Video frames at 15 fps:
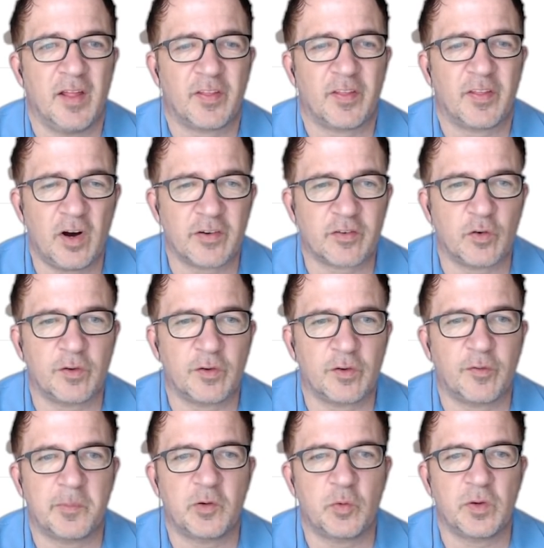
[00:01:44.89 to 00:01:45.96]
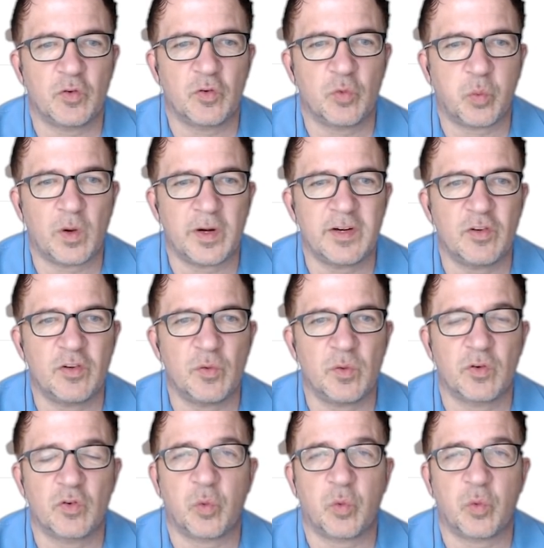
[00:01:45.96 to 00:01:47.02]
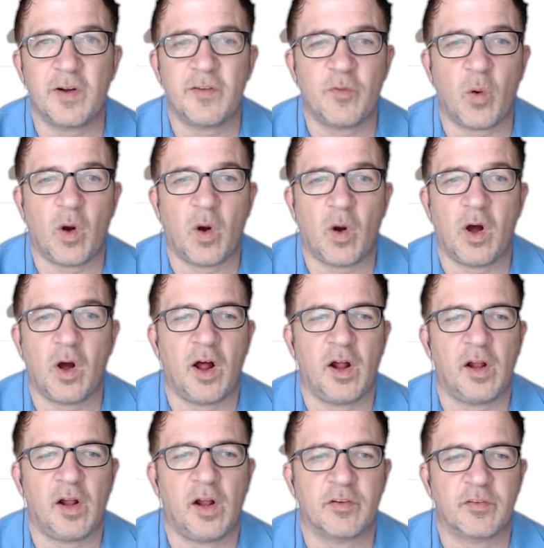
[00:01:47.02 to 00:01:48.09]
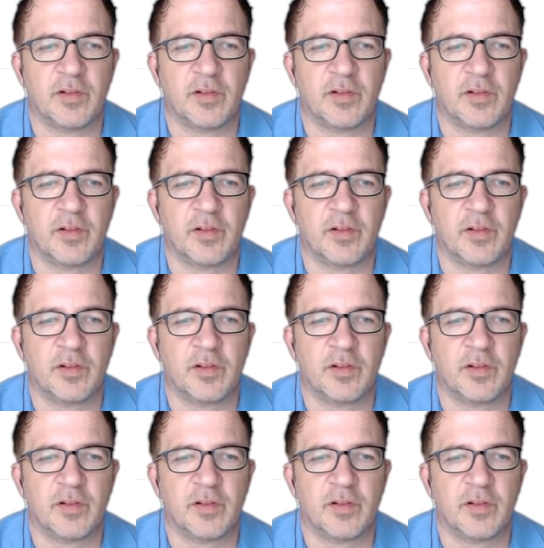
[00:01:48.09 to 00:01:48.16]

The card is going for between 22 and 2400 dollars.